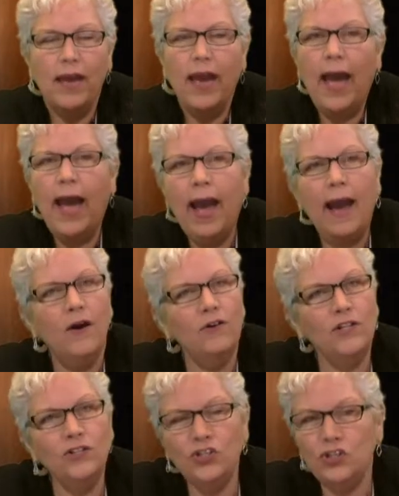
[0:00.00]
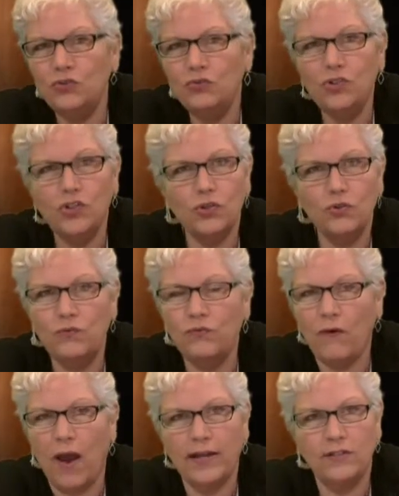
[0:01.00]
how did you two
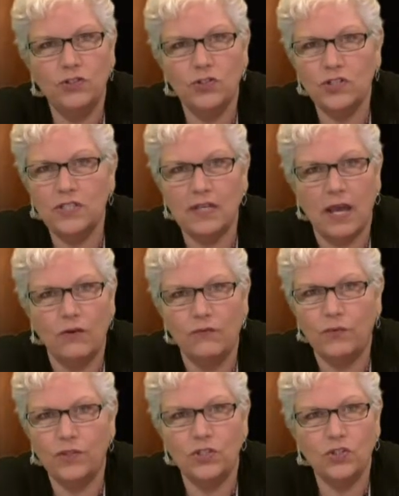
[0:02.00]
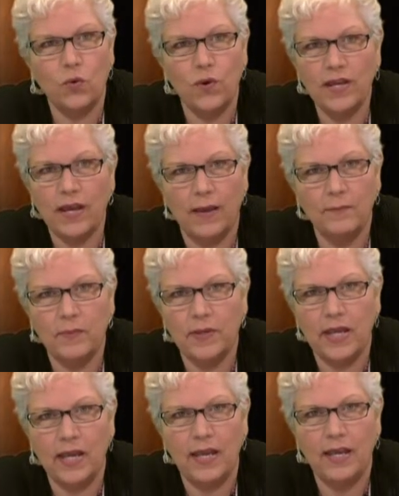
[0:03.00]
find yourself with a toy
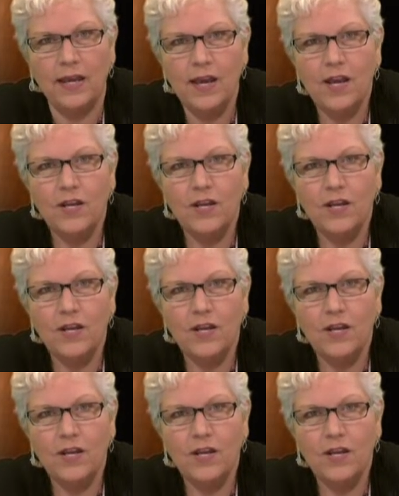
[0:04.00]
company